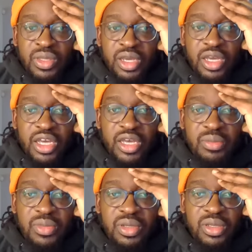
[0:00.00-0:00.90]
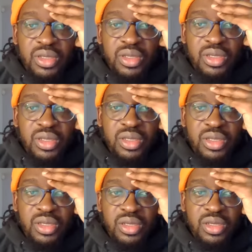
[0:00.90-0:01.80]

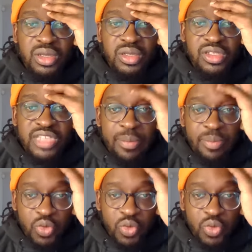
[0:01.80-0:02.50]
Zampa